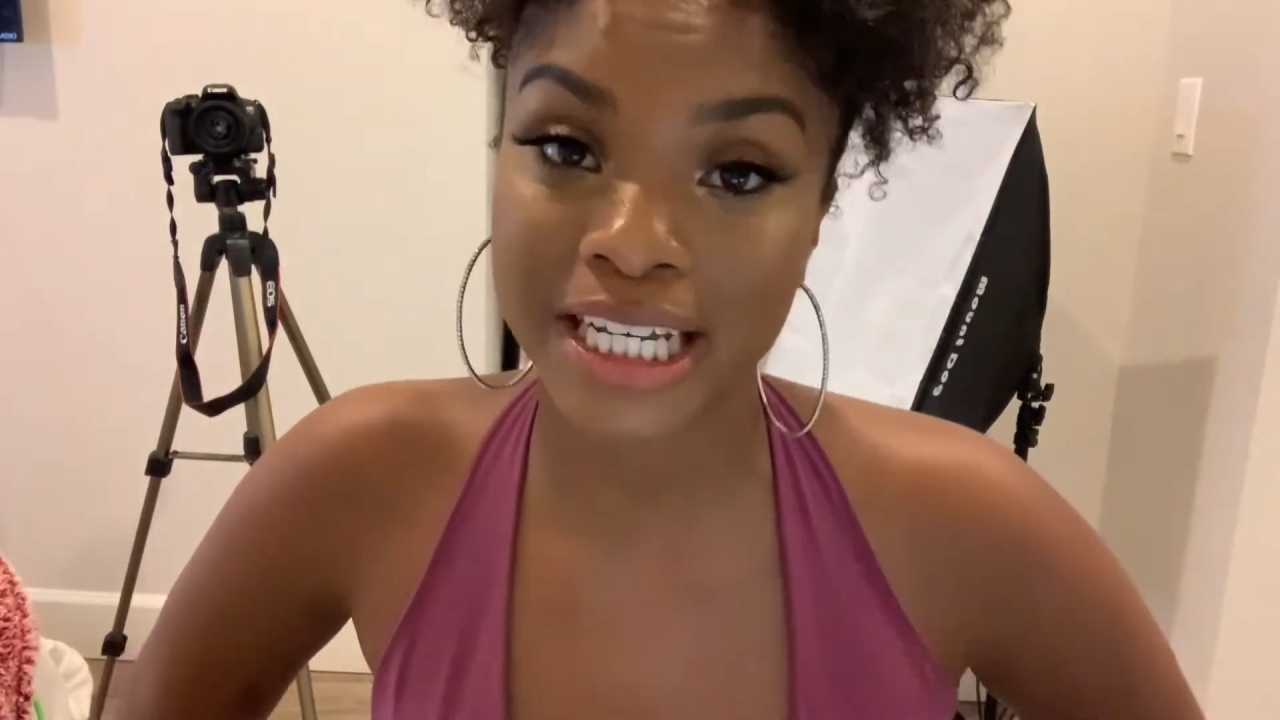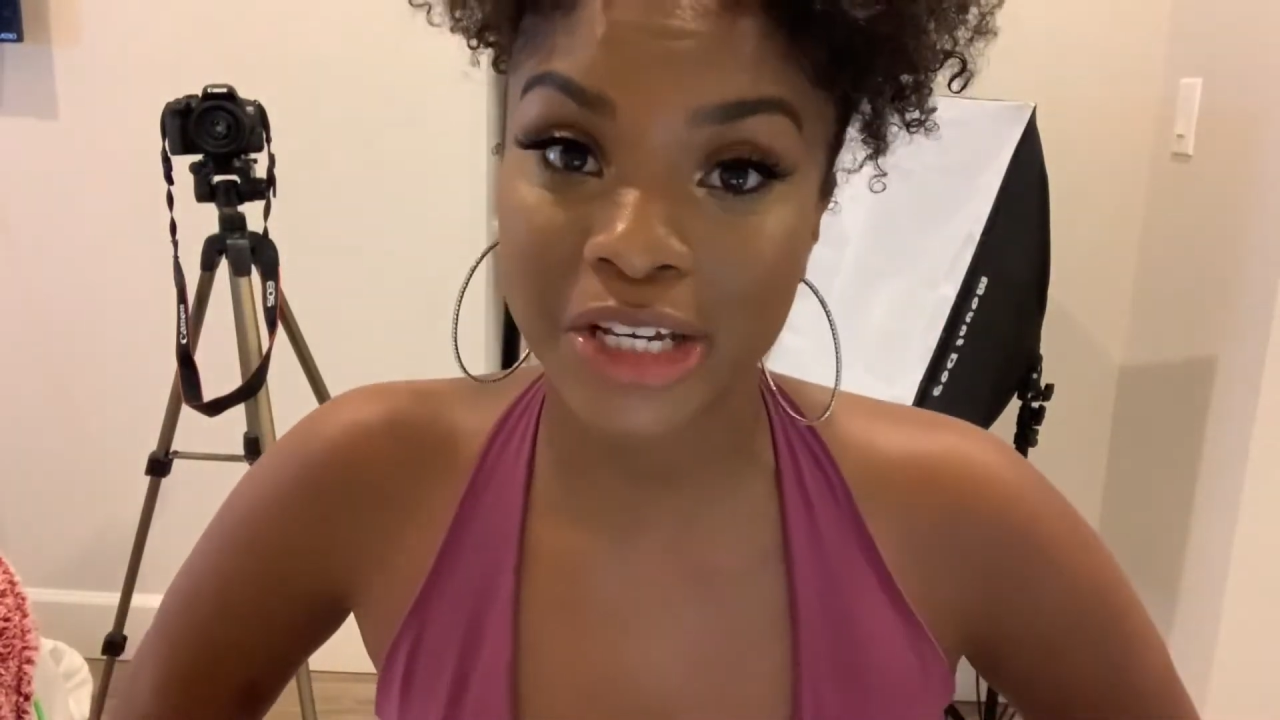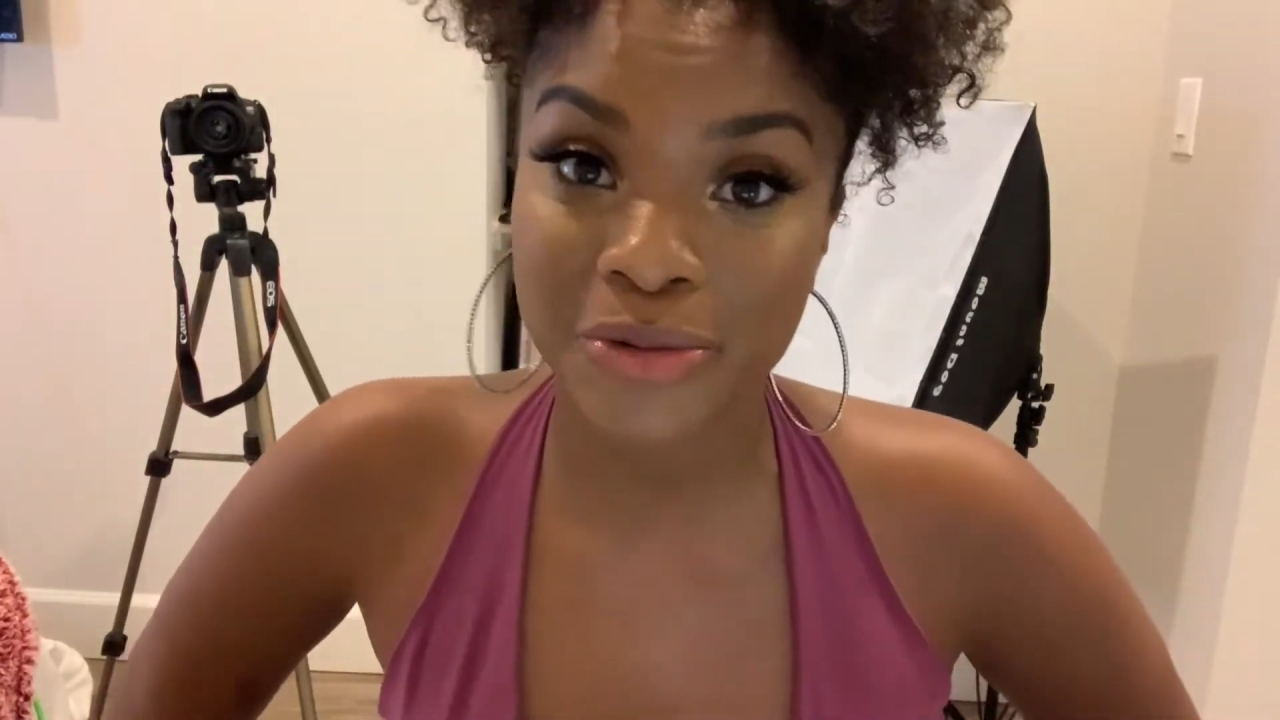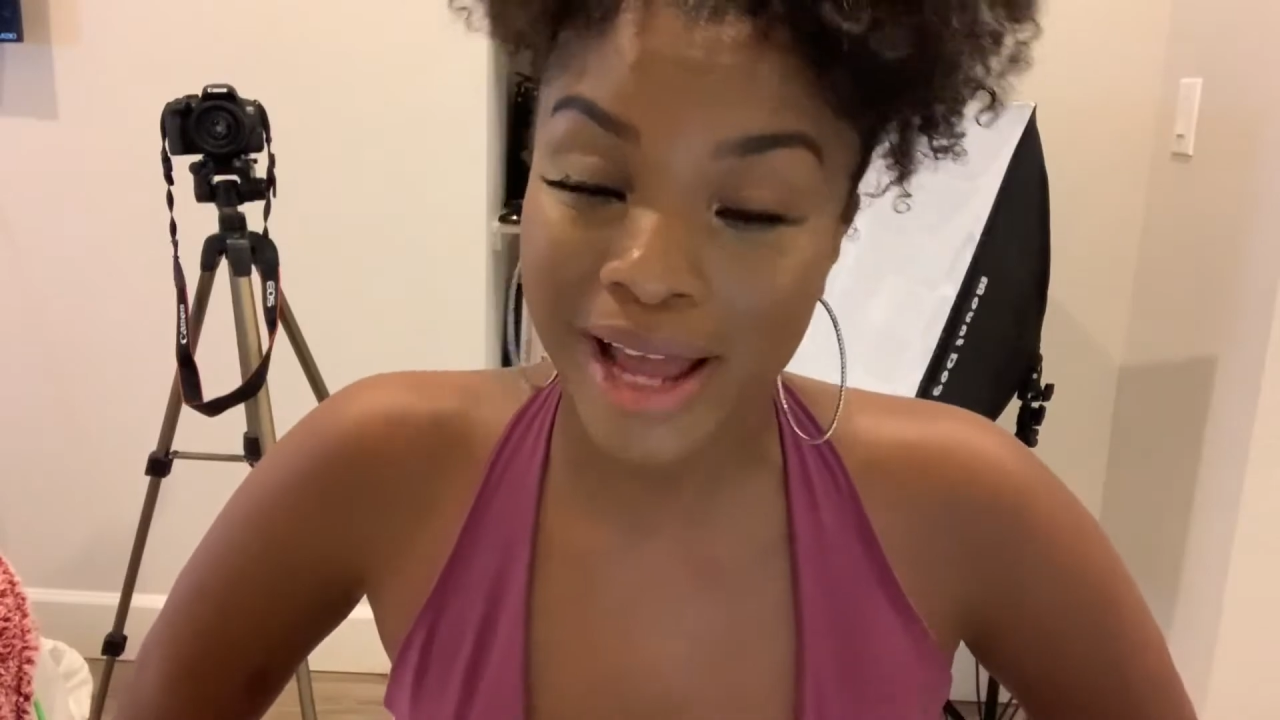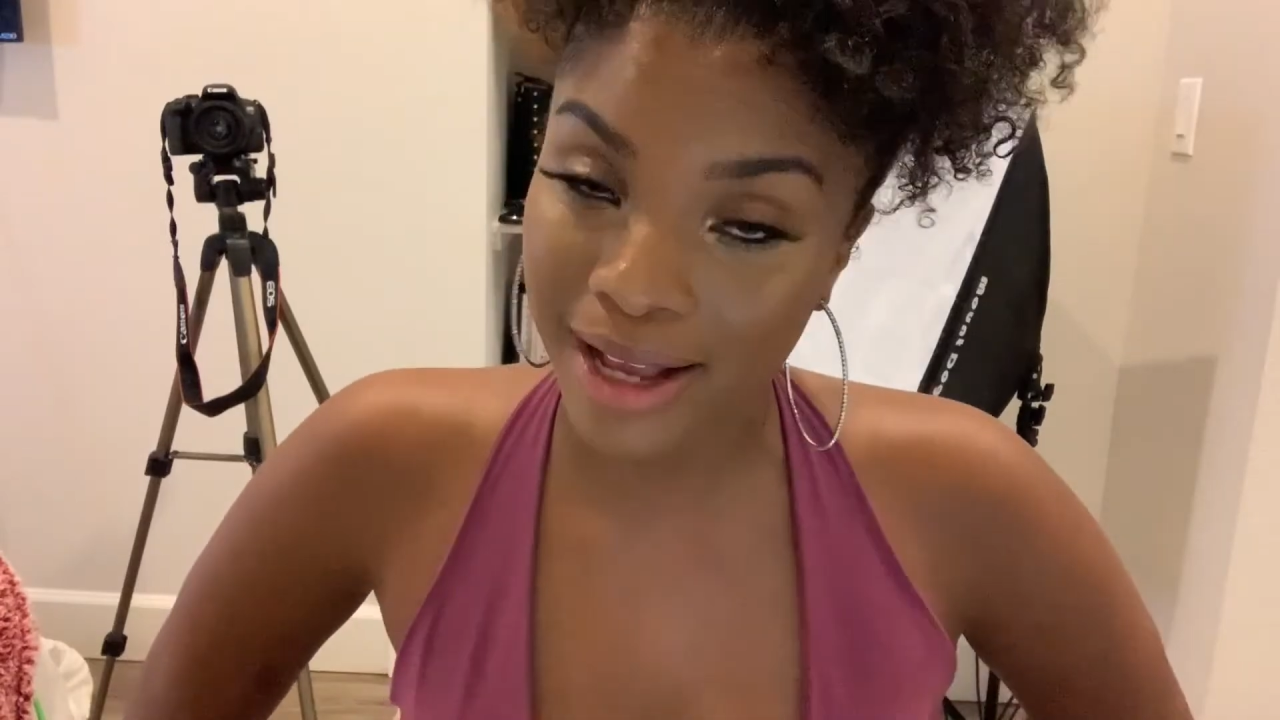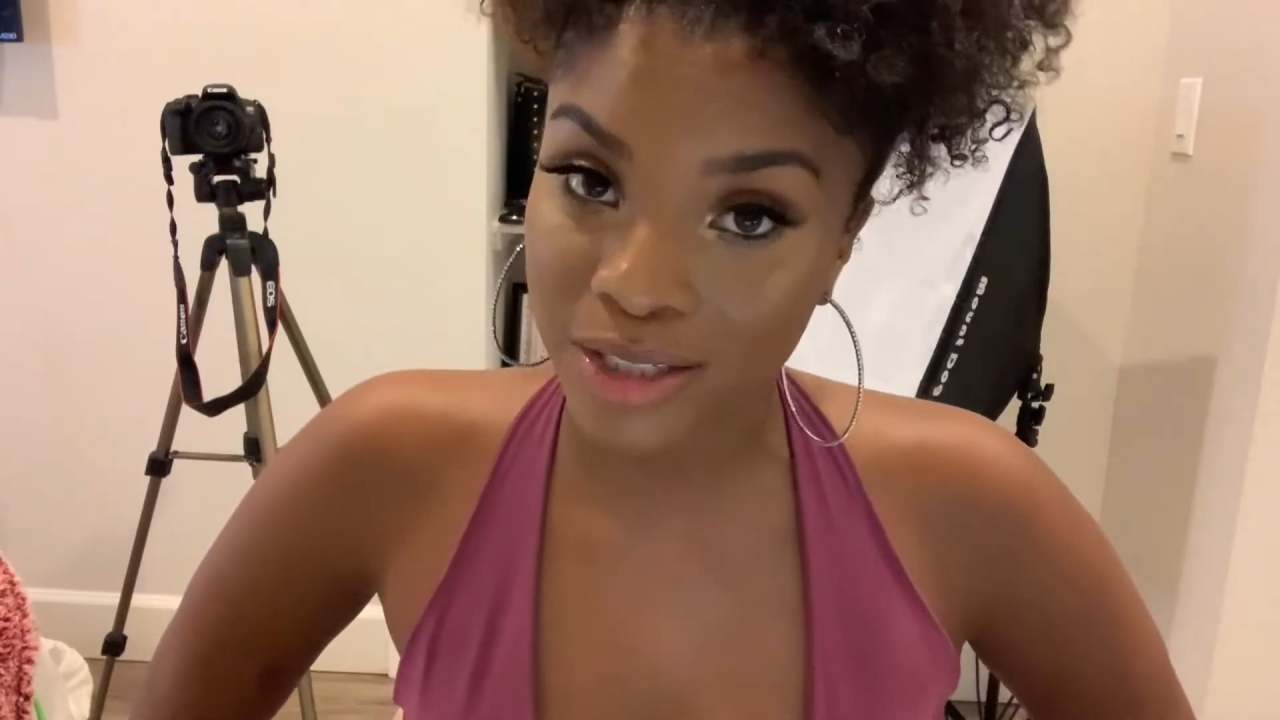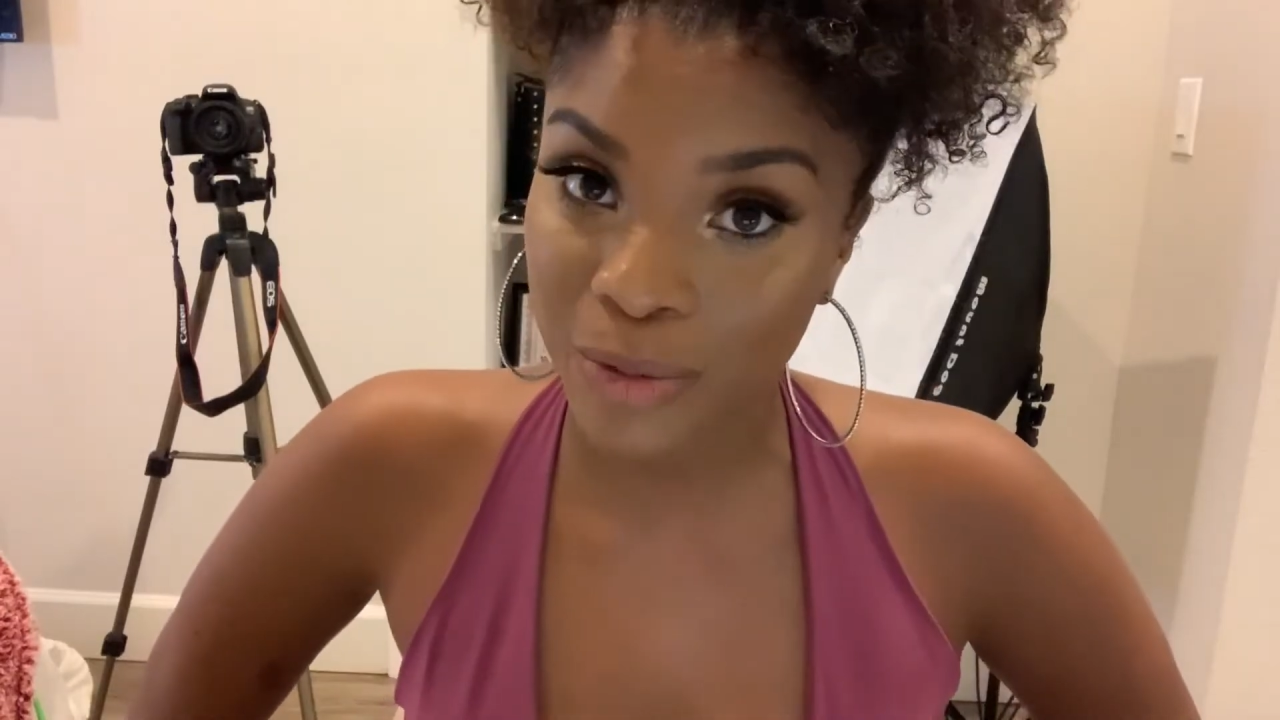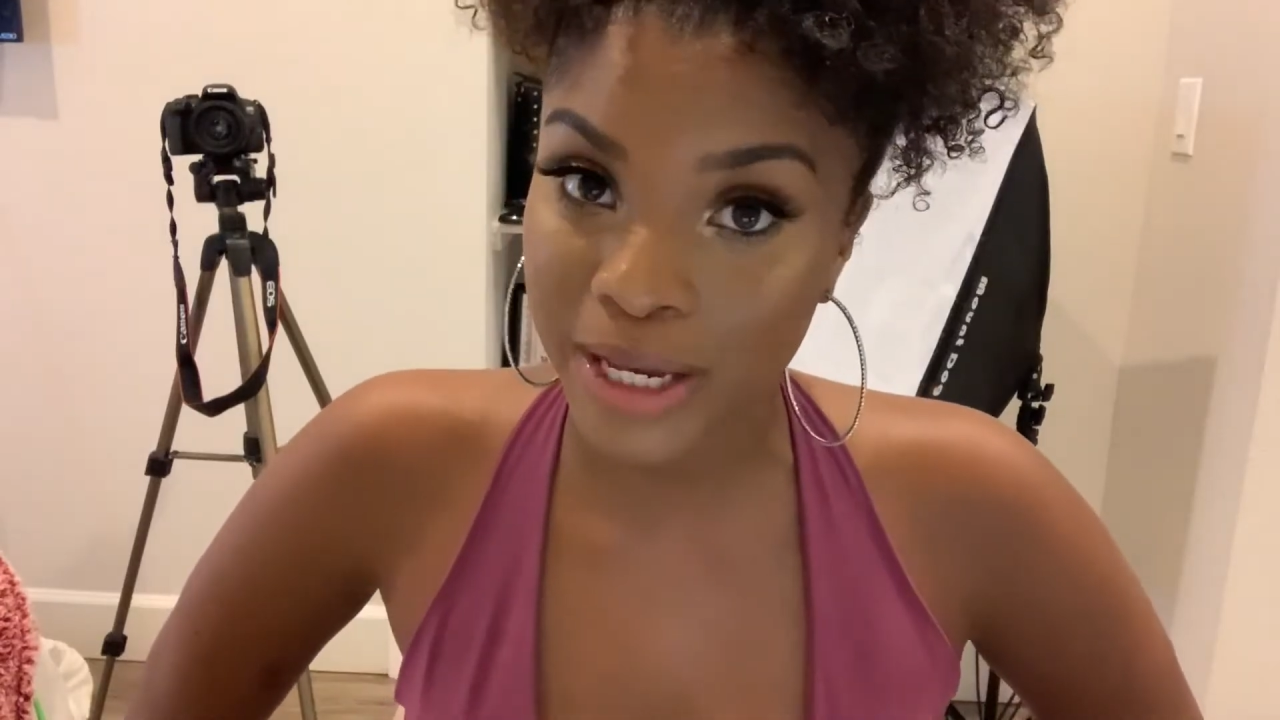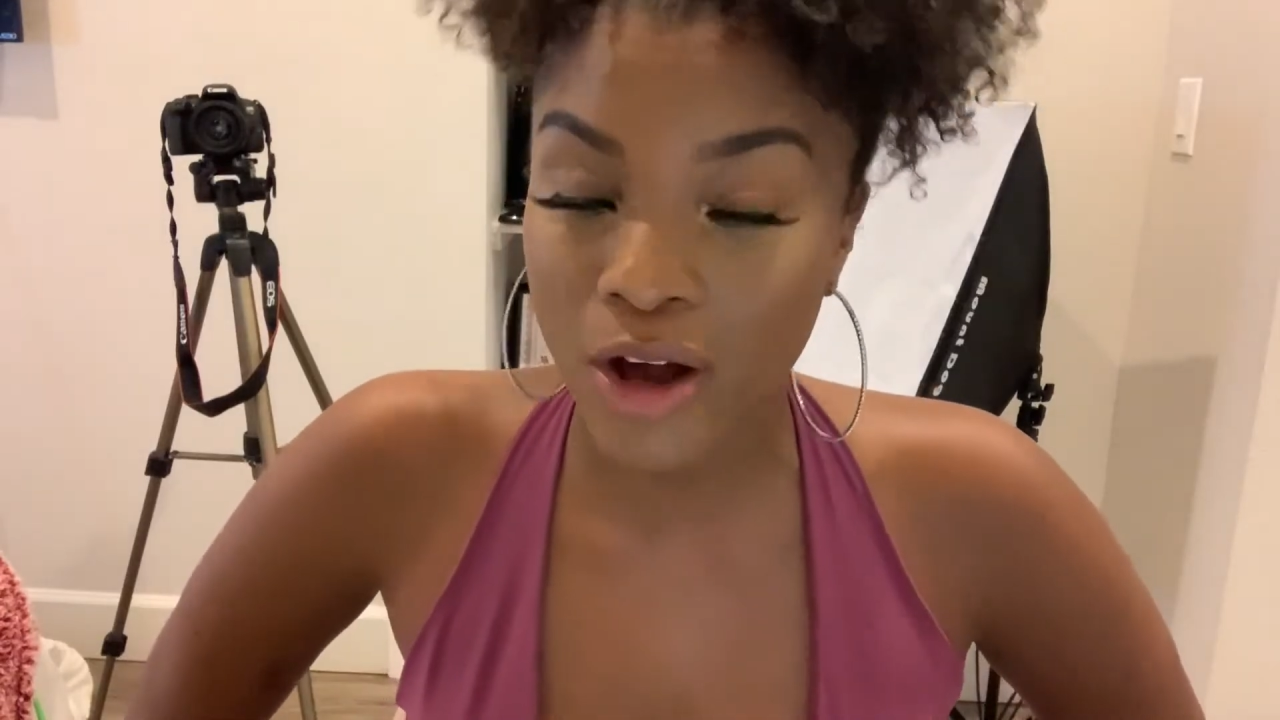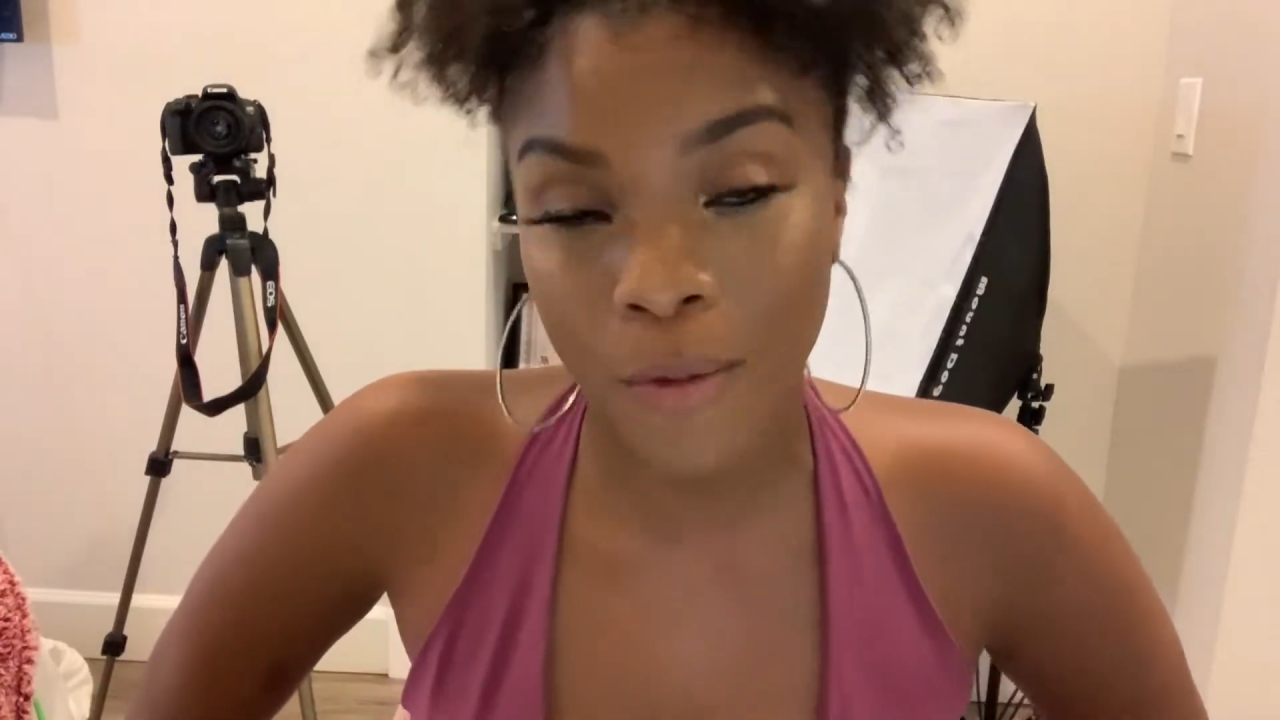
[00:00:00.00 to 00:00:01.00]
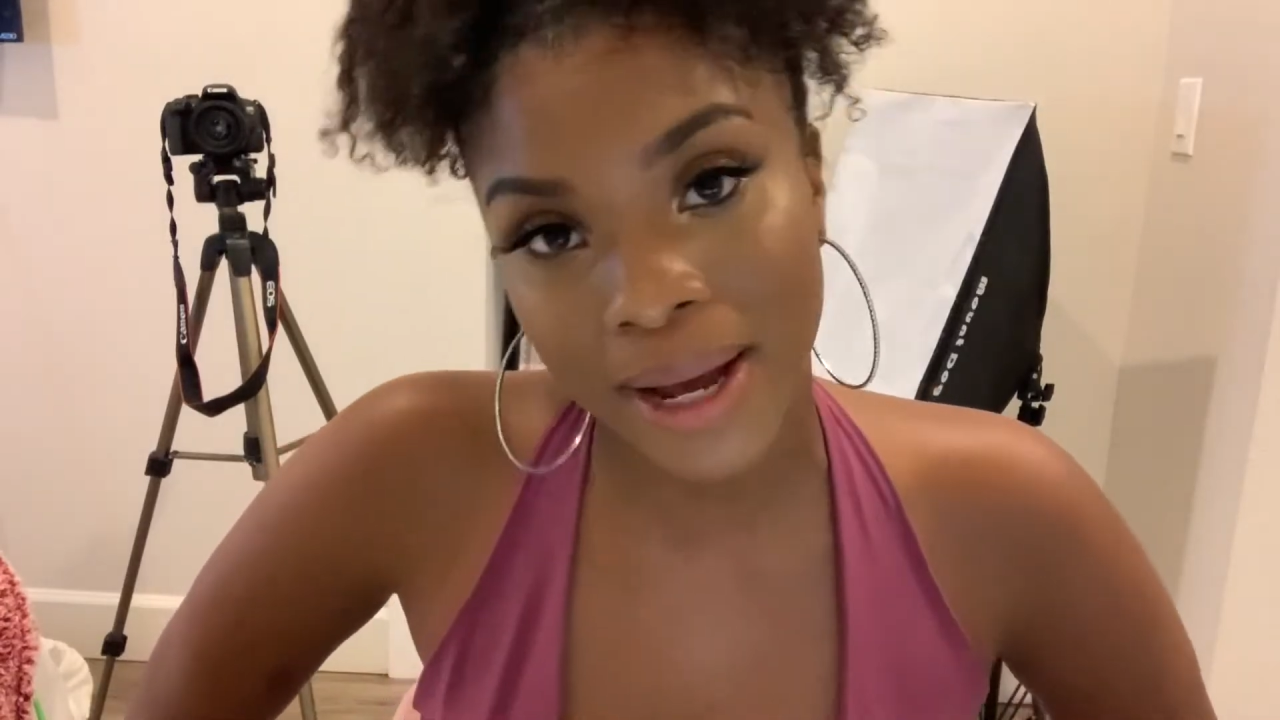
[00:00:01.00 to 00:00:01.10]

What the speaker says: you next week on